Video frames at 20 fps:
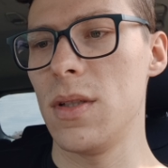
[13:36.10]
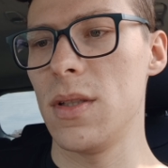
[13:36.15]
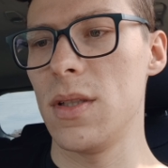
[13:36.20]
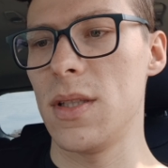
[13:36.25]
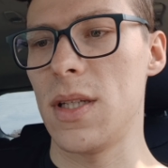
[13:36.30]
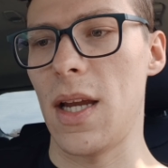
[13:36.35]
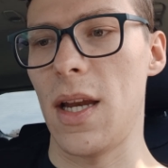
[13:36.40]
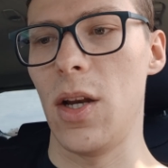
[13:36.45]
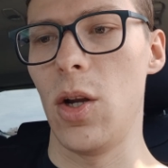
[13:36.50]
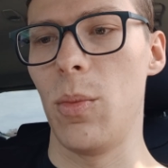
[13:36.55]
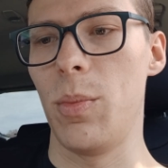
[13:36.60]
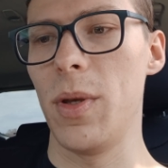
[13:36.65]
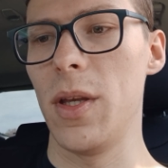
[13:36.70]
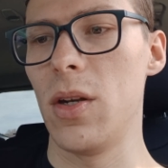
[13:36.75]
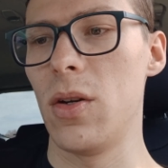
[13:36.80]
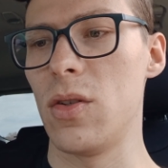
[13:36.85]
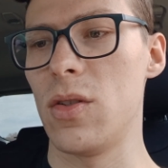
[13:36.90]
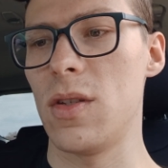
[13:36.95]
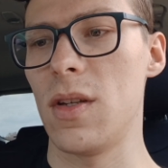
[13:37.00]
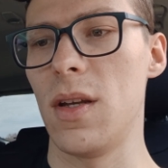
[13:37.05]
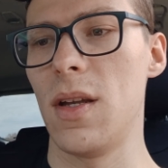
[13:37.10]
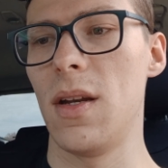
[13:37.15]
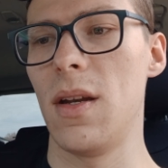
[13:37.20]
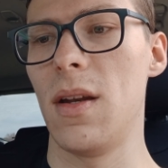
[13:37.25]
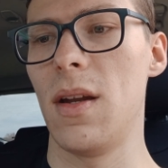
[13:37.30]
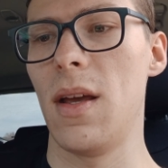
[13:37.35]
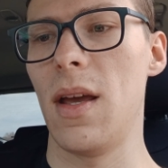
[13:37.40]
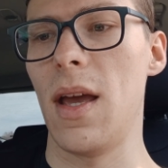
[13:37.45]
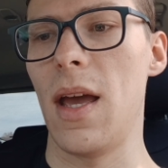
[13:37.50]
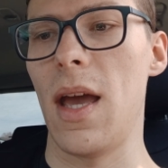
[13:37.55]
Daniel Peterson,
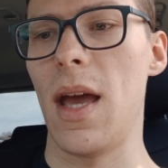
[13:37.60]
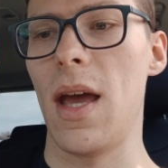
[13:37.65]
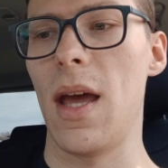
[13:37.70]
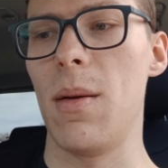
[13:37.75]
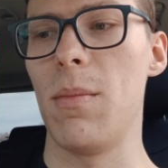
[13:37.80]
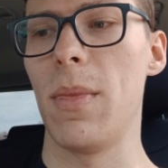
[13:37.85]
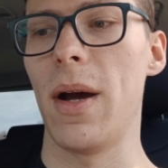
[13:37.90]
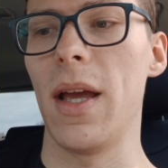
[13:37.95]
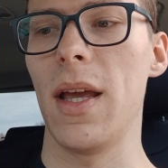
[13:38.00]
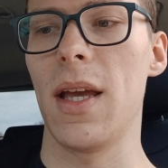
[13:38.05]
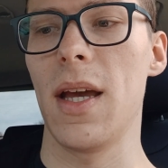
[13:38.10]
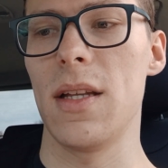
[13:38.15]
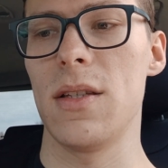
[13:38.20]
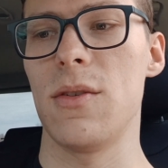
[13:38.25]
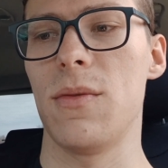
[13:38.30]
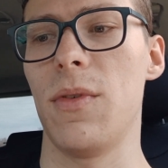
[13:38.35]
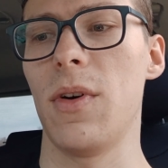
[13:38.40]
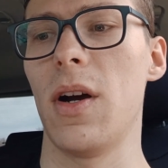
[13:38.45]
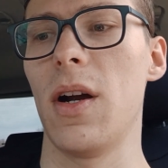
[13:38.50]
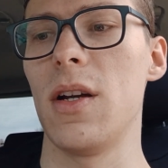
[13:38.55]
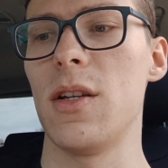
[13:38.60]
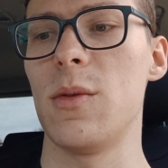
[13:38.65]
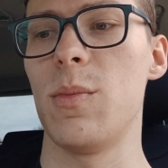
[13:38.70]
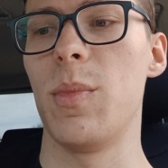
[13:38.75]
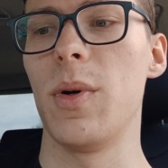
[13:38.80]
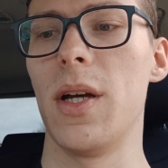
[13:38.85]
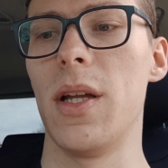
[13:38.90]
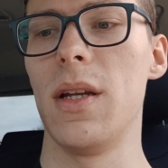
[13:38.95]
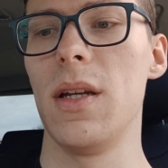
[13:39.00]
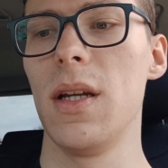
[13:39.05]
and Mike Katsafaris,
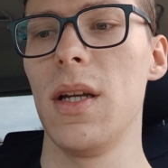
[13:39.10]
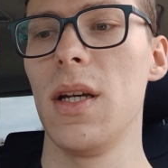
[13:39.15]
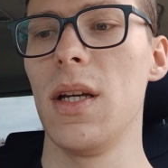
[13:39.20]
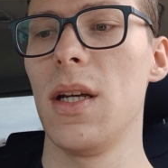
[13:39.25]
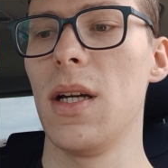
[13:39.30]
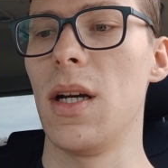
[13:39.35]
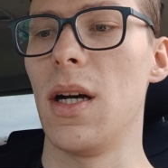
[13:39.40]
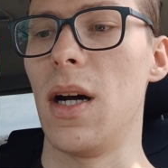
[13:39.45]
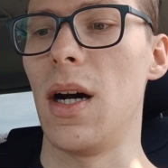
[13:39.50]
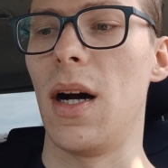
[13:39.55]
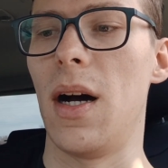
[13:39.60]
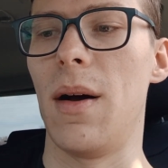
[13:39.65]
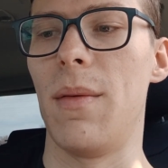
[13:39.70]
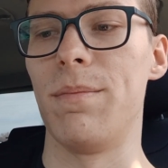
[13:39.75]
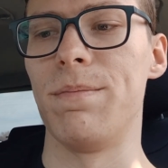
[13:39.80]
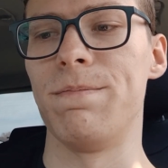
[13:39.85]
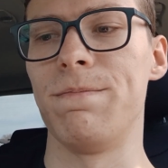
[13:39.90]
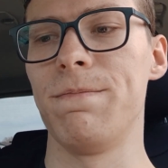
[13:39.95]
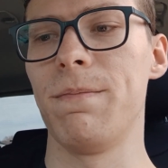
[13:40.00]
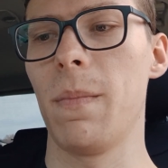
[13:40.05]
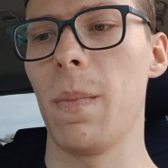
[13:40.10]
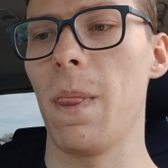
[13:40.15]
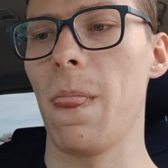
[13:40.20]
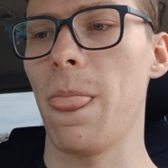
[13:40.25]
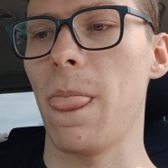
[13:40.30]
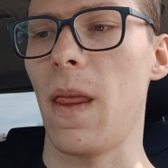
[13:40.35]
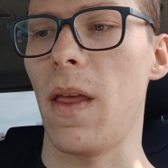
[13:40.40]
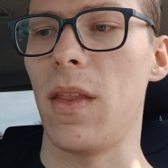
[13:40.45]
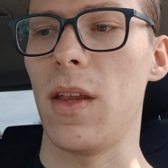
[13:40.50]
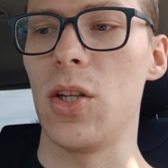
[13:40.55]
but
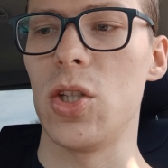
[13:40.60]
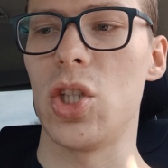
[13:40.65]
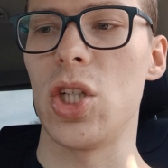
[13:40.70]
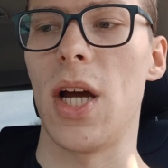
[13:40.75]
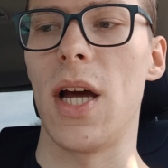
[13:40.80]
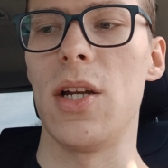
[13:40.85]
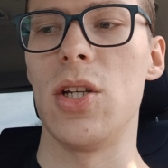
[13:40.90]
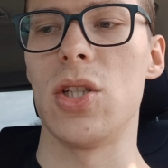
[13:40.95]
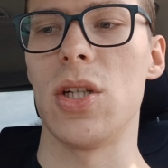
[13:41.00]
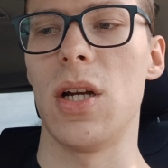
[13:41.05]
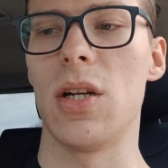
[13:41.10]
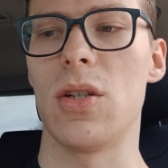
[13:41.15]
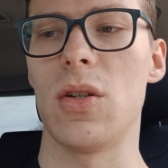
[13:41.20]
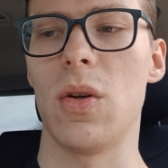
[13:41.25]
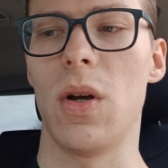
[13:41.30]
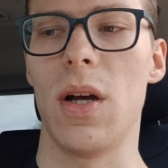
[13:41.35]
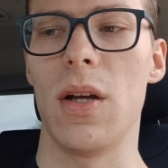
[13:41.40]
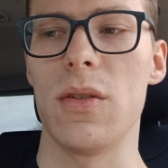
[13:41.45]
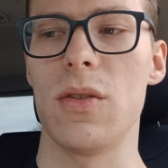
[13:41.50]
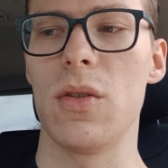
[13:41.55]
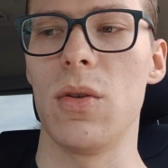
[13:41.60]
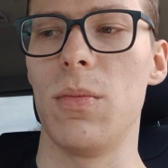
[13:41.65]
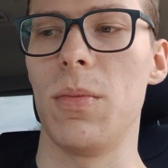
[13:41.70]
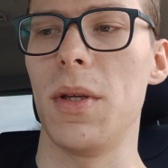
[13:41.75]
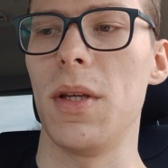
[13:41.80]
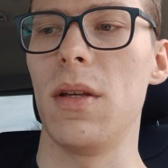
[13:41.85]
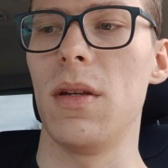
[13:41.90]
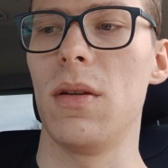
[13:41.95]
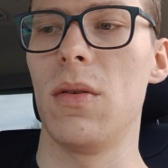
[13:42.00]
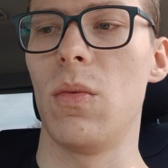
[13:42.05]
I think John Judge will also
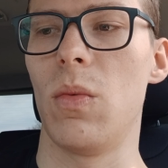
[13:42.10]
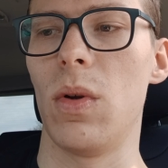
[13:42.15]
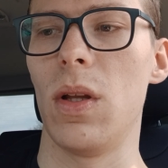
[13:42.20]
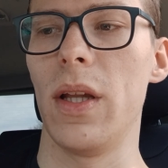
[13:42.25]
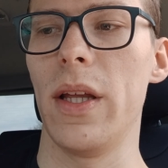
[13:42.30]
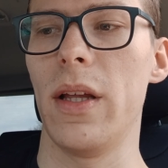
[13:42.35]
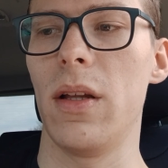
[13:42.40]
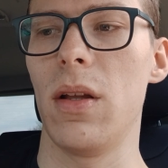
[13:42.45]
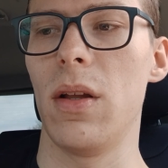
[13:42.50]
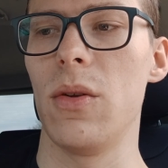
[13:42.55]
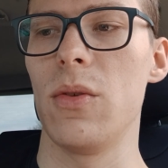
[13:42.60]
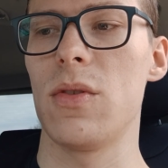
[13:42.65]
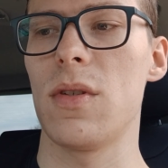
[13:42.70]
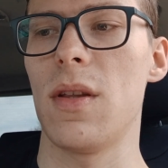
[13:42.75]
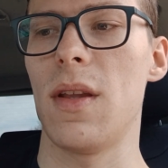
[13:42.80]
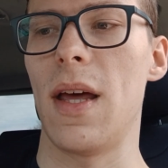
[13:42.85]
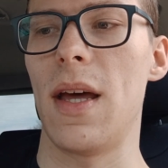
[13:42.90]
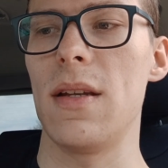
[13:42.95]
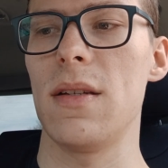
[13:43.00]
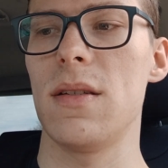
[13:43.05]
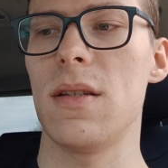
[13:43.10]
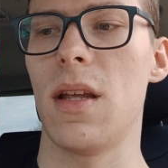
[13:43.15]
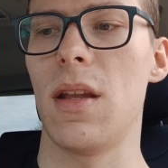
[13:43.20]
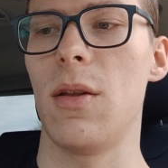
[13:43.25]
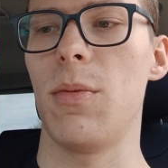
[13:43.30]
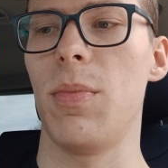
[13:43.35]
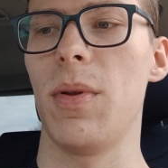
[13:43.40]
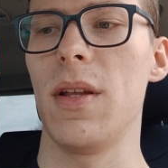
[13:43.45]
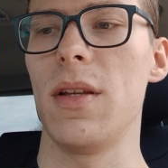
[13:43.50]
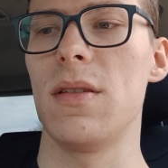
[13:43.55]
be really close to that
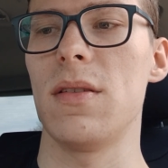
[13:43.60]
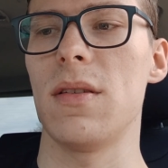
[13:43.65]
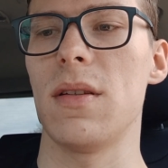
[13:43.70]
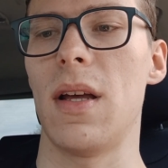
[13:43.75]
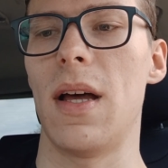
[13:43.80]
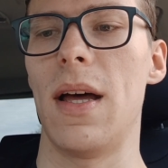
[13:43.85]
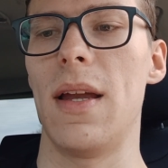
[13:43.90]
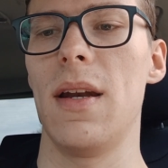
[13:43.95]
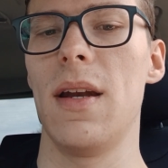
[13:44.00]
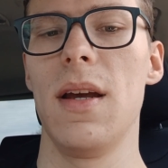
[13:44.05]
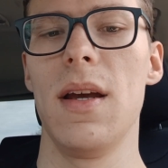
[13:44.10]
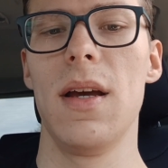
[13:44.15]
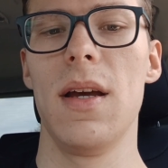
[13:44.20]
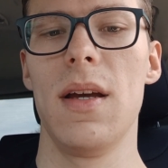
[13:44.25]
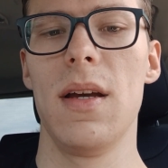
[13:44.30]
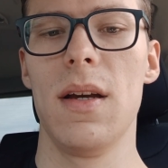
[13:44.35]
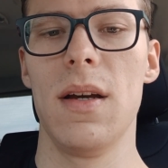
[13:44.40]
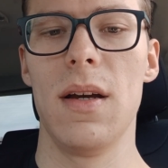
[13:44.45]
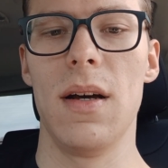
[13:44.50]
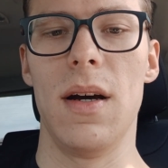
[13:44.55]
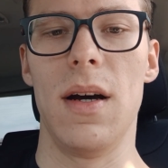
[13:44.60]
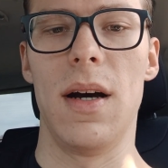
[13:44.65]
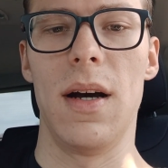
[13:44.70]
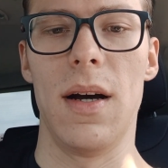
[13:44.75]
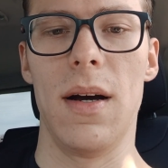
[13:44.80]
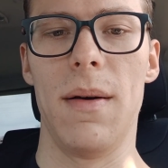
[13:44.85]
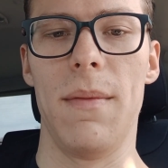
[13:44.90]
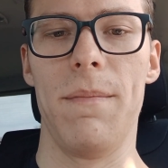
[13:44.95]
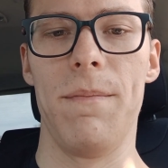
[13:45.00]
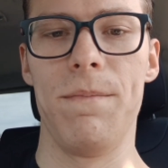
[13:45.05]
10th place slot.
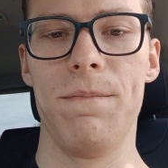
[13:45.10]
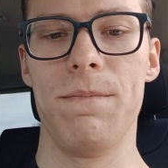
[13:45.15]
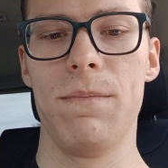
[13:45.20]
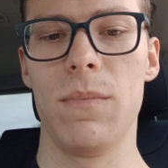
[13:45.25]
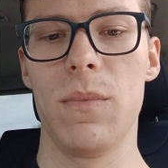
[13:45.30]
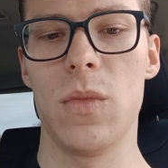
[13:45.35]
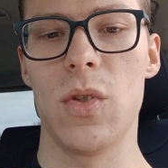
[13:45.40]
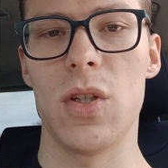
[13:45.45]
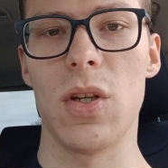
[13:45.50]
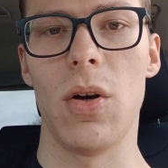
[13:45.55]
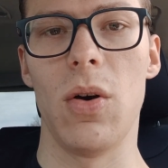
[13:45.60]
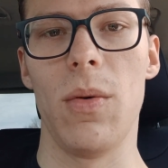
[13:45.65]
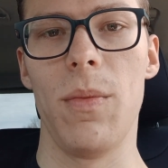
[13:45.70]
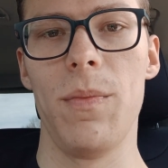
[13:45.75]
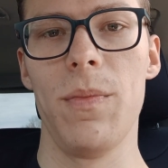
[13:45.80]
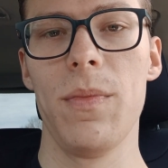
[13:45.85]
So